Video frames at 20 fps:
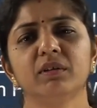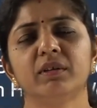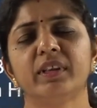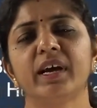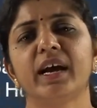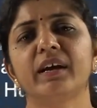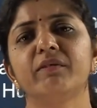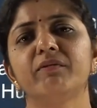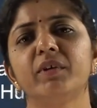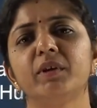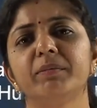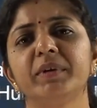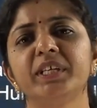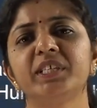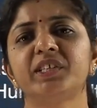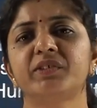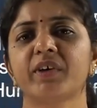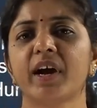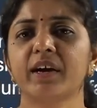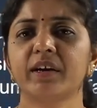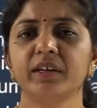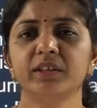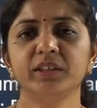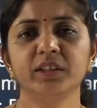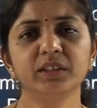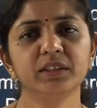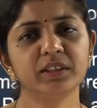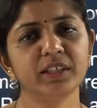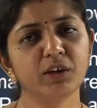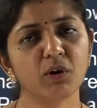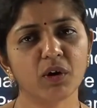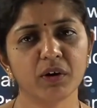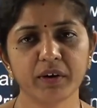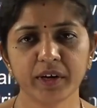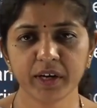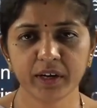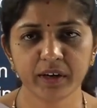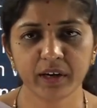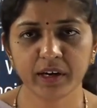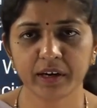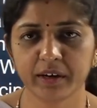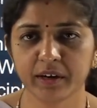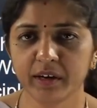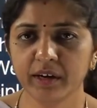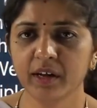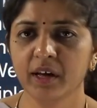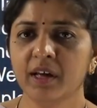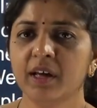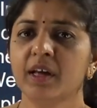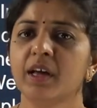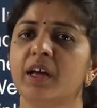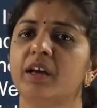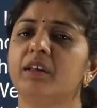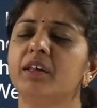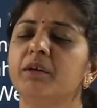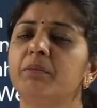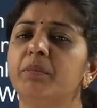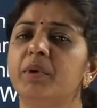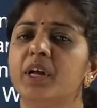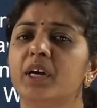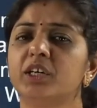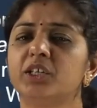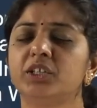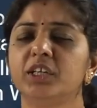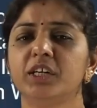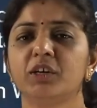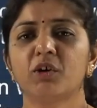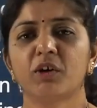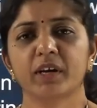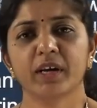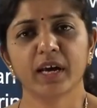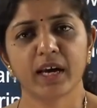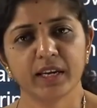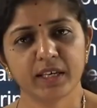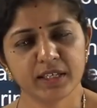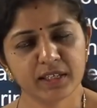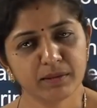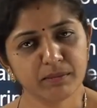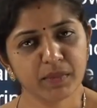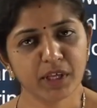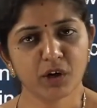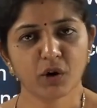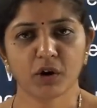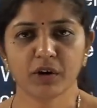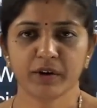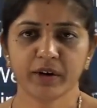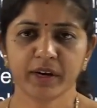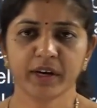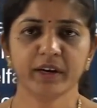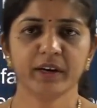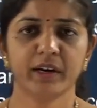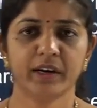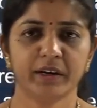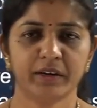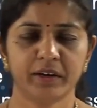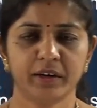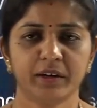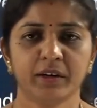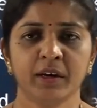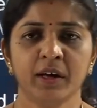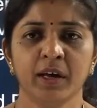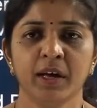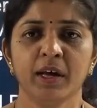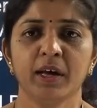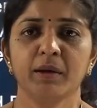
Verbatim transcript: that will be strategies, they already deleted, reproduction organism, they already deleted.